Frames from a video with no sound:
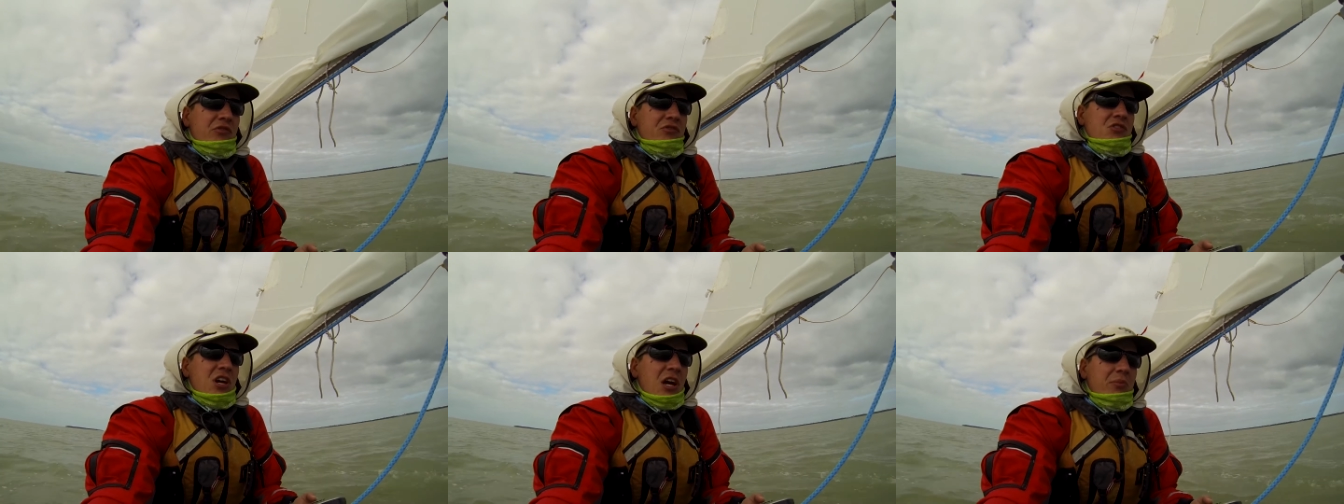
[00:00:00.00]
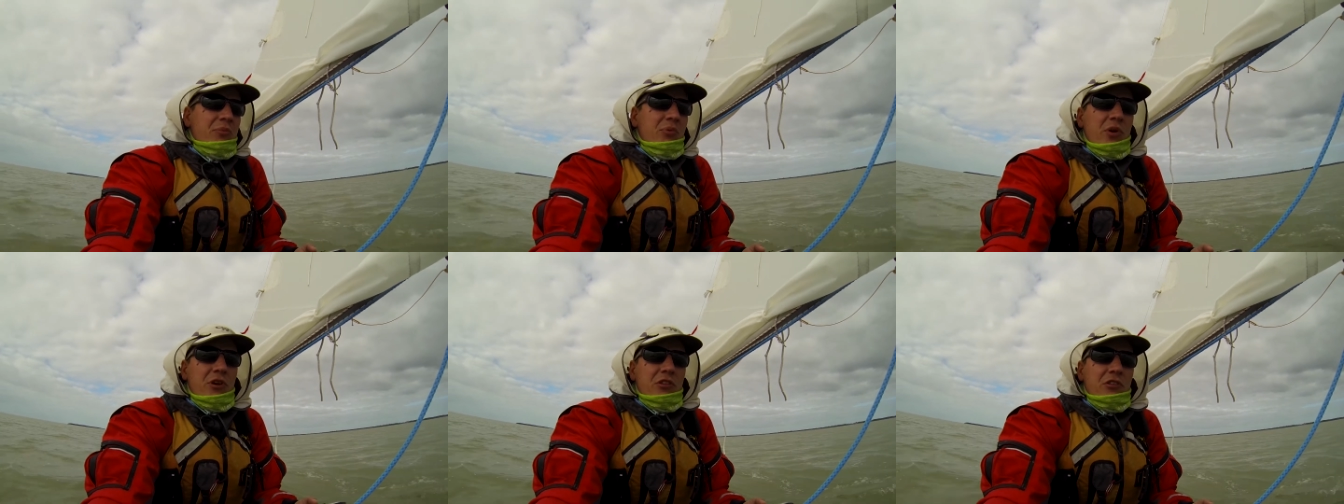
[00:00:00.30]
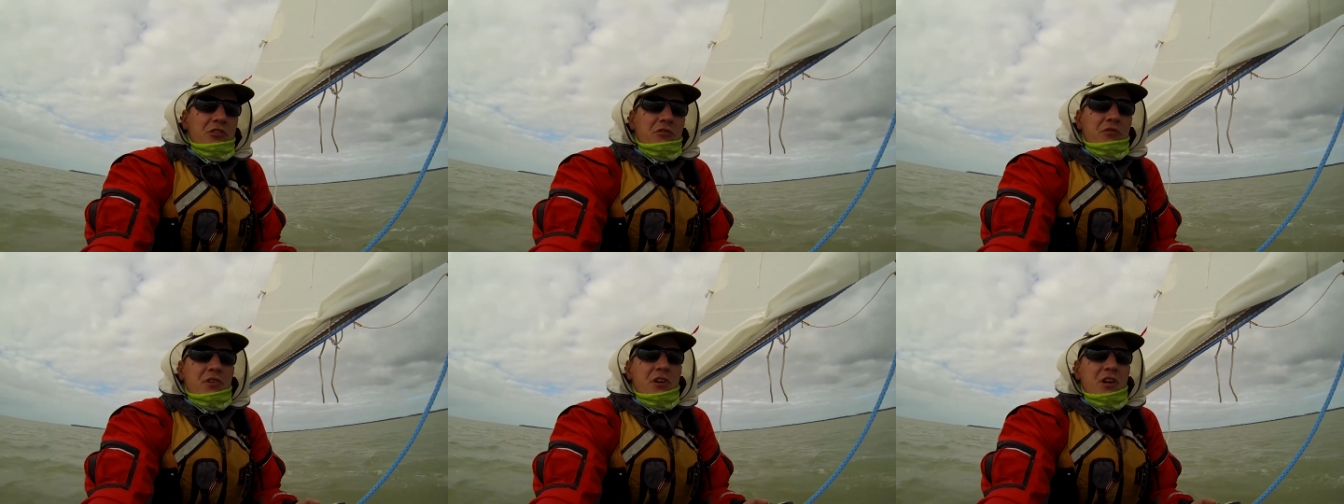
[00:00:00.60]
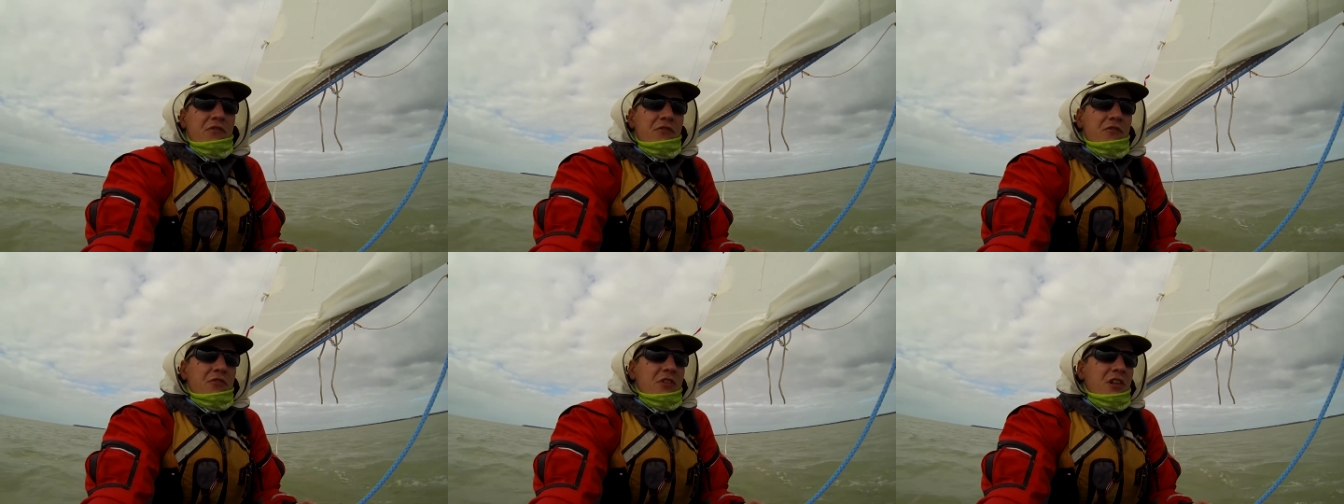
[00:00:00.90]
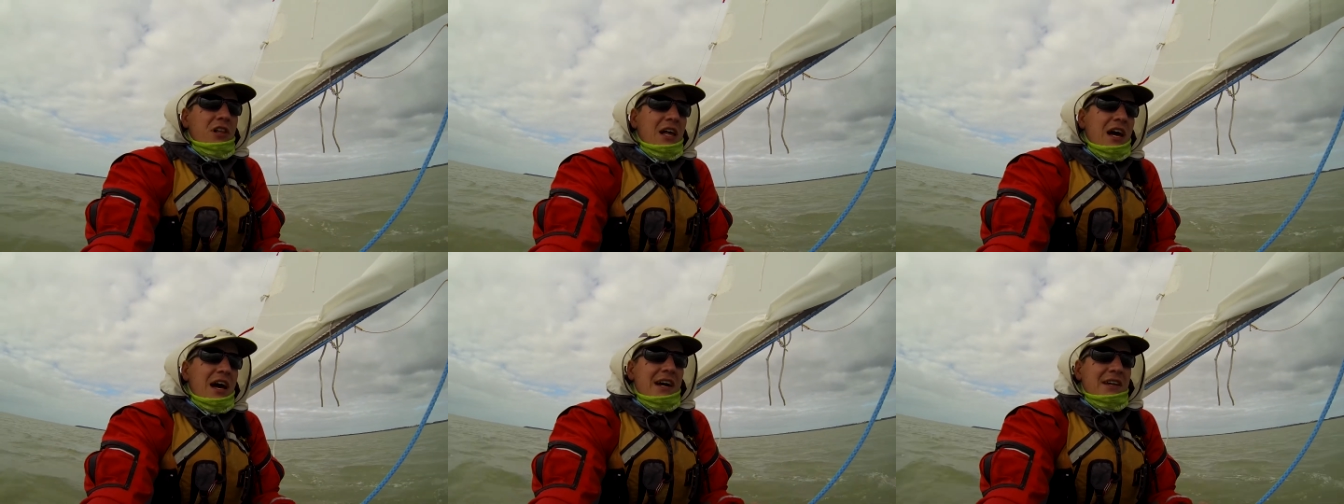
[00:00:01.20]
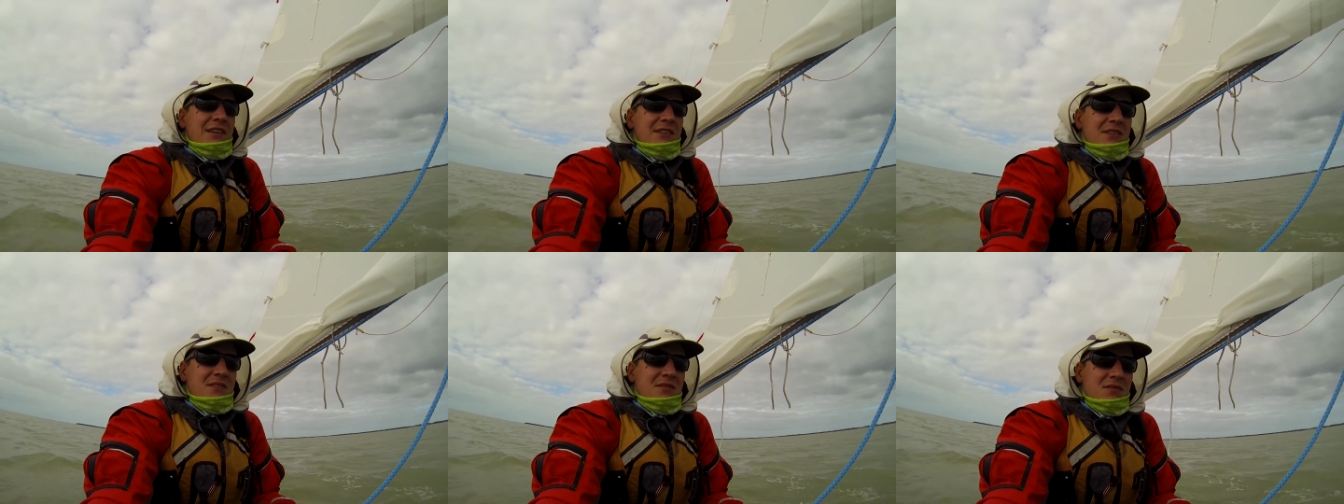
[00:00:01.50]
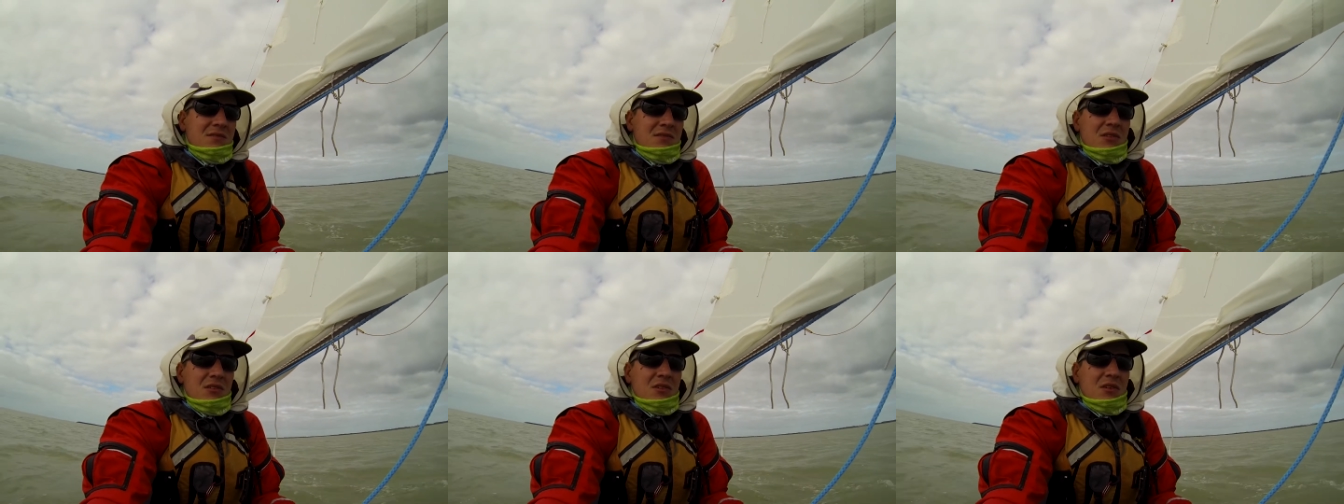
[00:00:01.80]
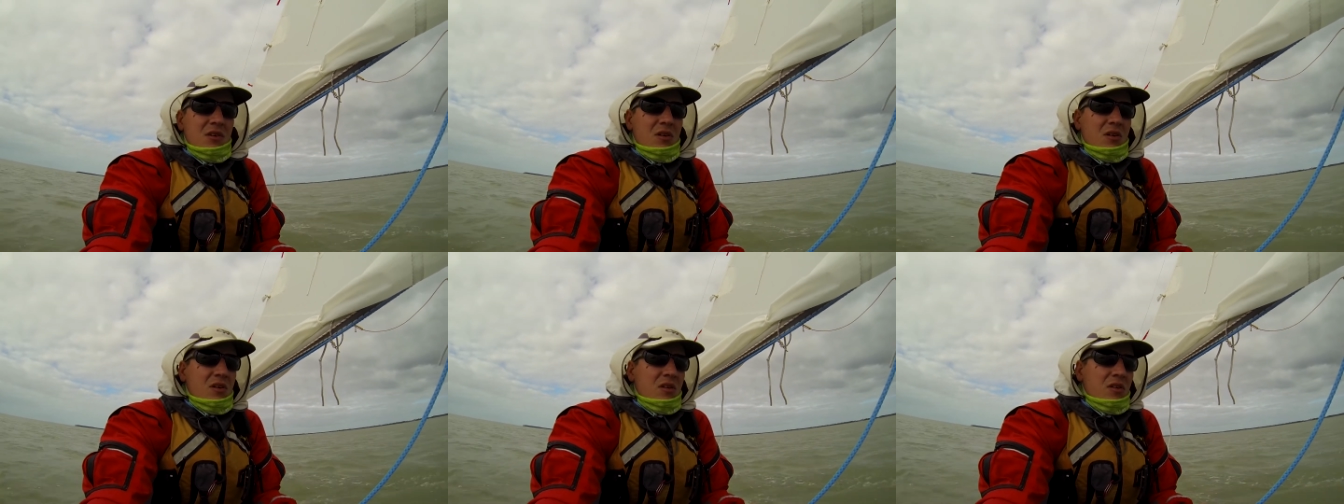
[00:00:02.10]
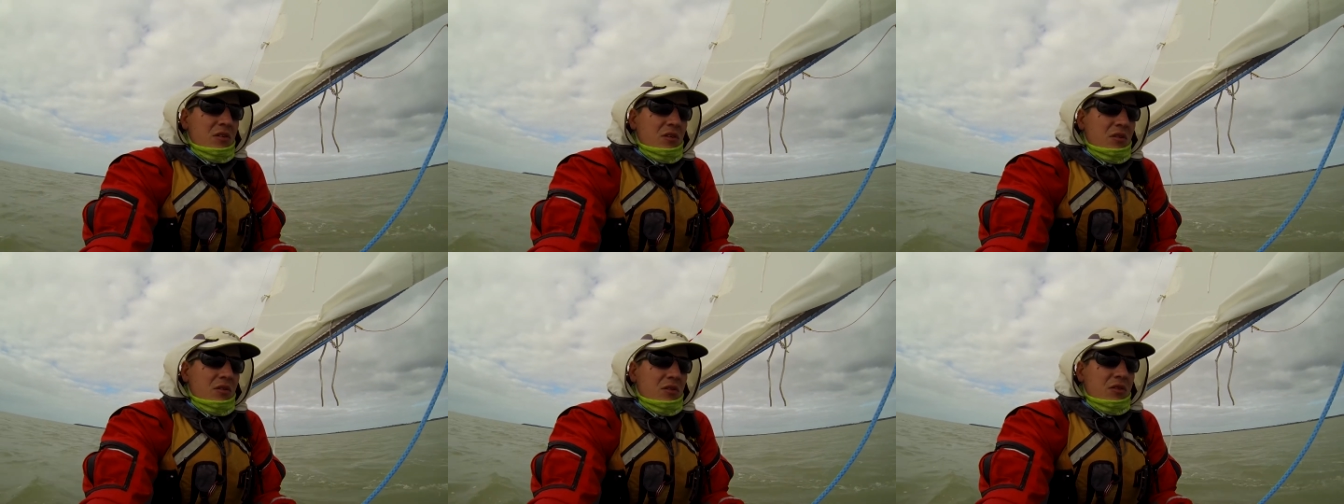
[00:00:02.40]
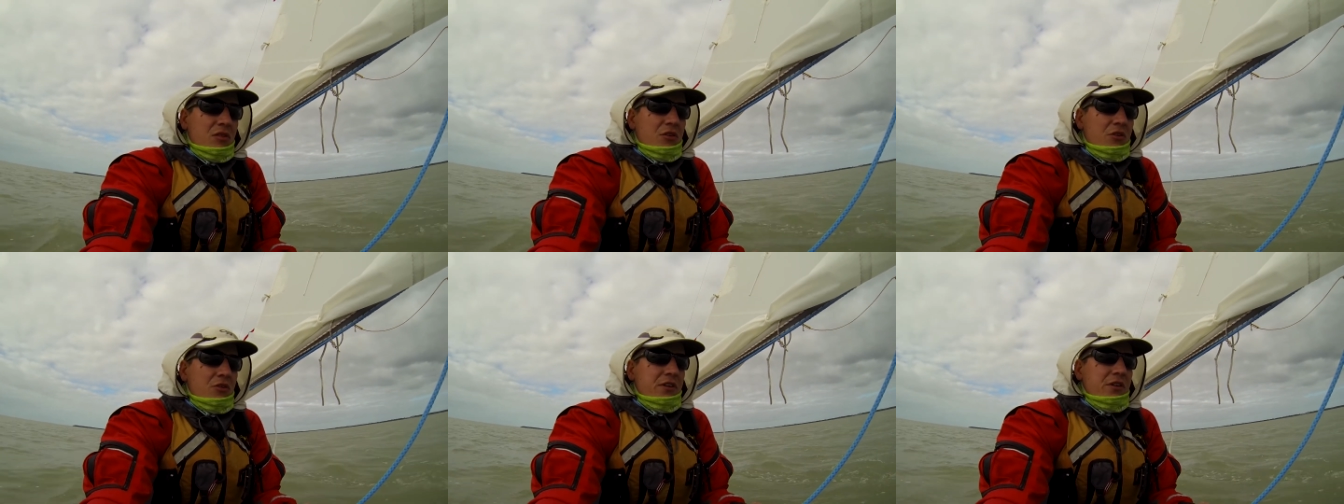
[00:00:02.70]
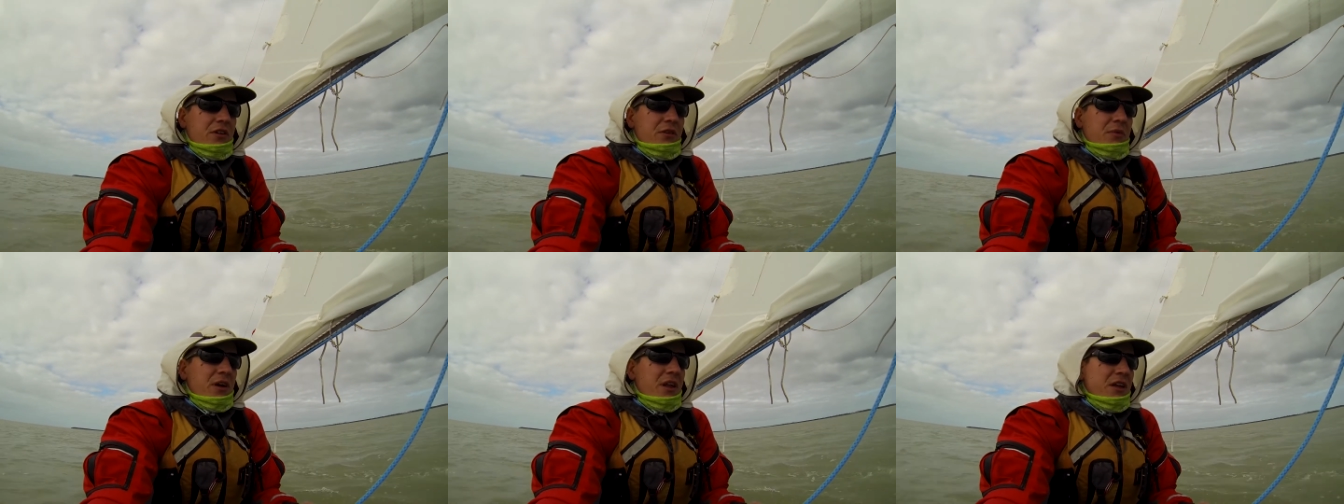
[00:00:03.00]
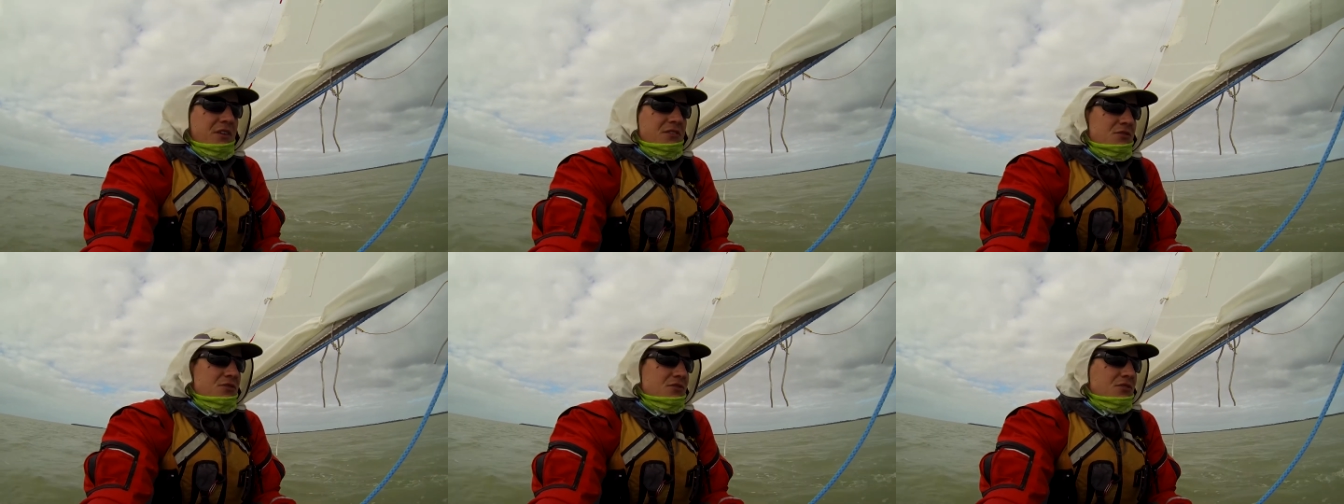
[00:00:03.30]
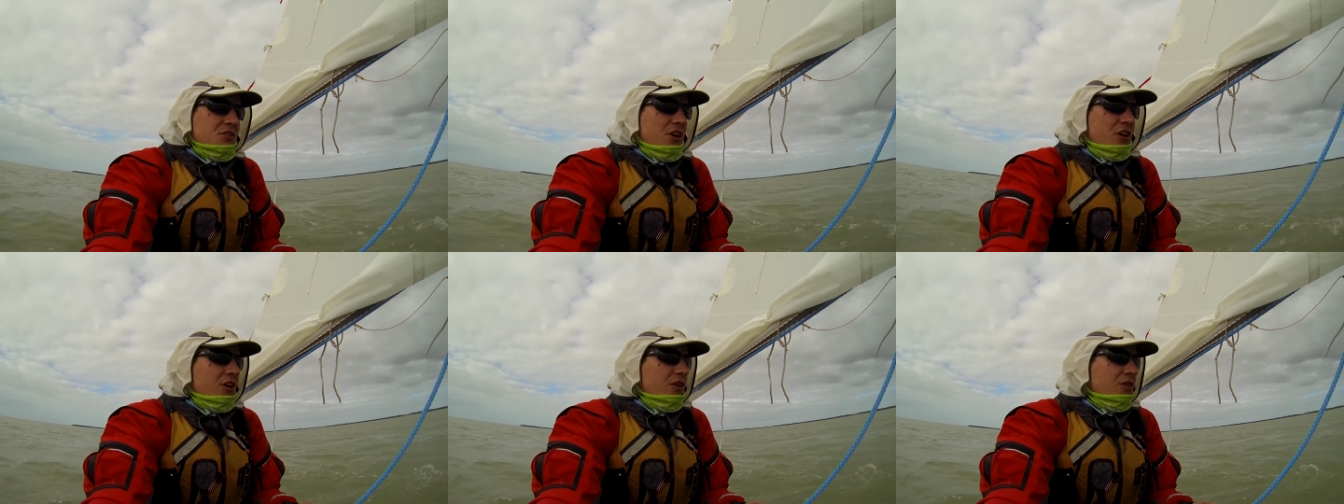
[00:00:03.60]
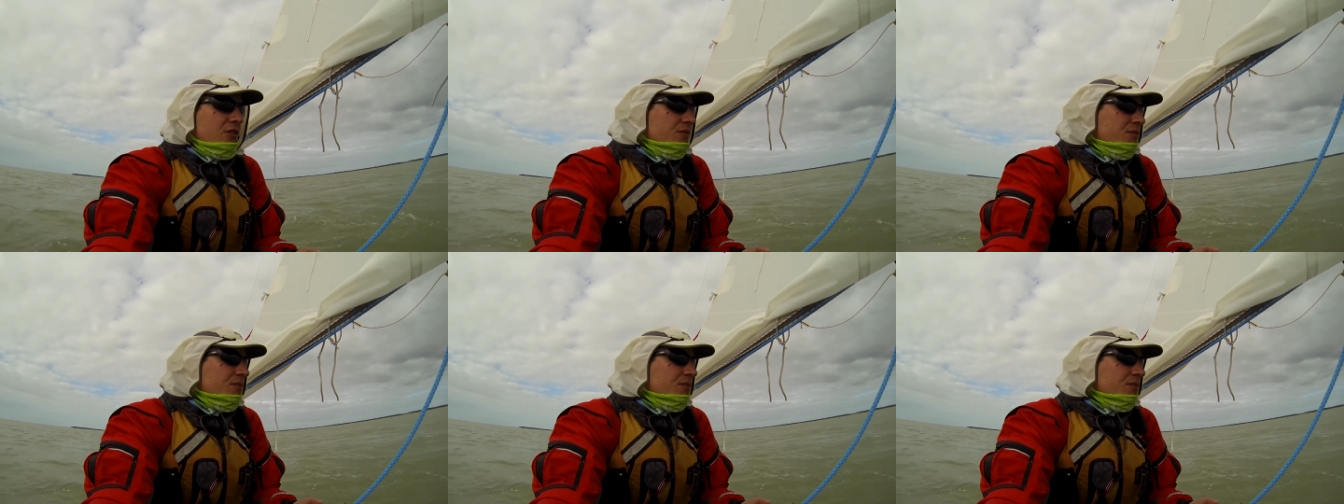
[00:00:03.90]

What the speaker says: checkpoint 3 for the last 30 minutes or so.